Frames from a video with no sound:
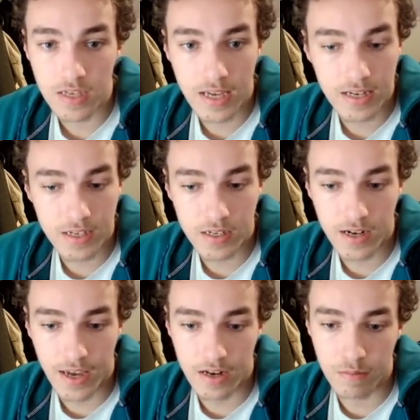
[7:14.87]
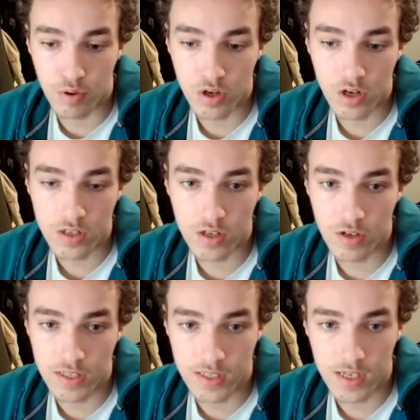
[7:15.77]
And here, again, important not to go
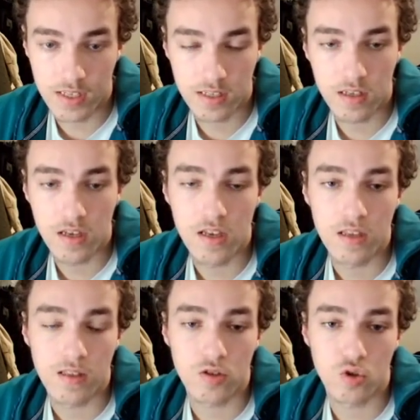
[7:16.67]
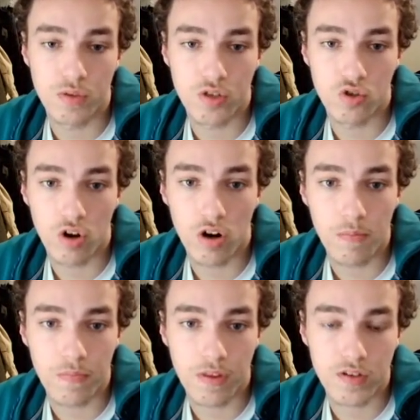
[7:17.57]
e6. This would be a draw
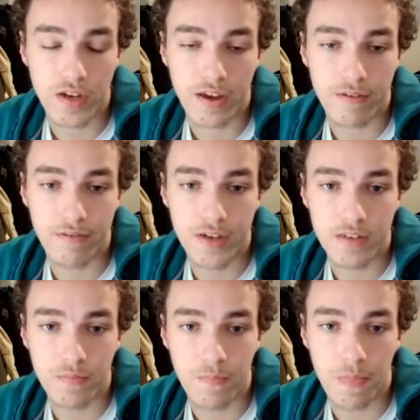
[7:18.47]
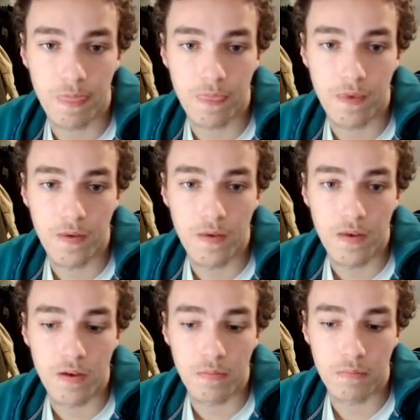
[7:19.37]
after king f8.
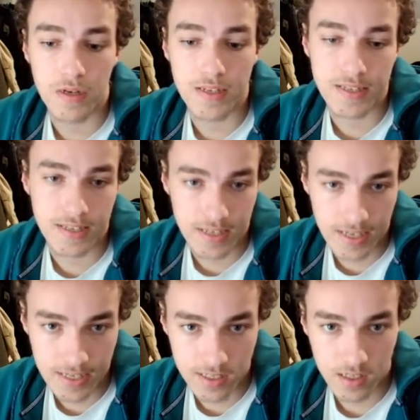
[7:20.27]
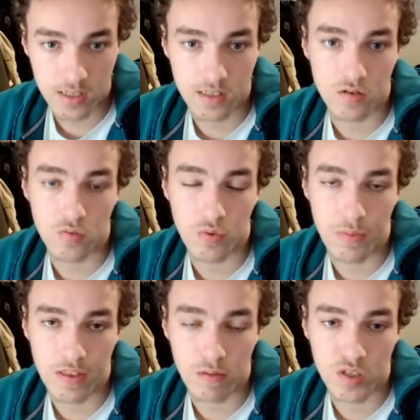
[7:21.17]
But king e6, we
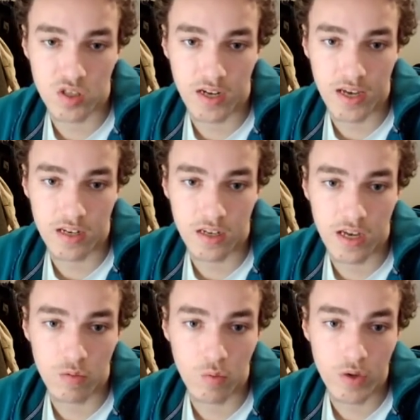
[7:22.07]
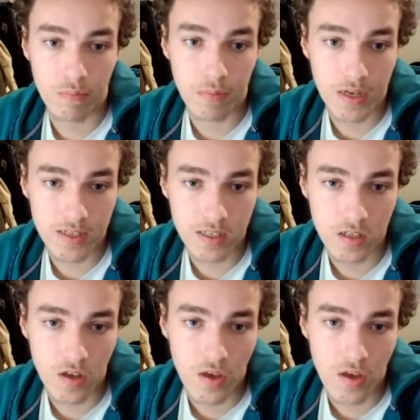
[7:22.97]
make the opposition again, and we win, because